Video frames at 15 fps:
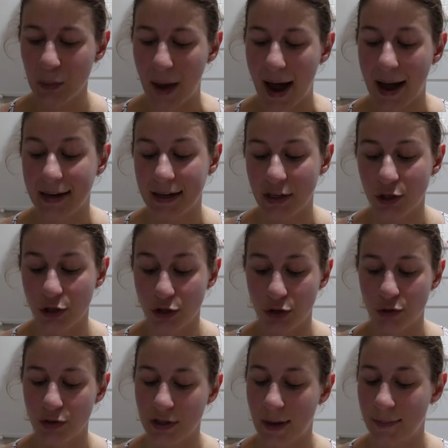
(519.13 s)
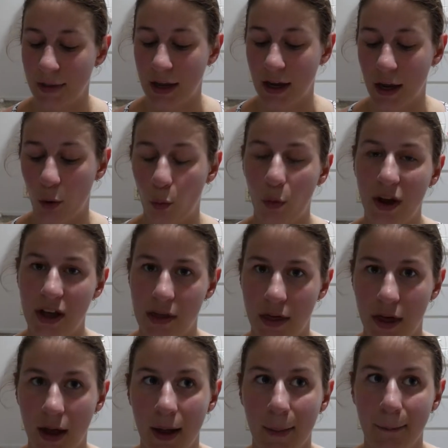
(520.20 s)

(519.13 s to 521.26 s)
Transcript: but I need to do something with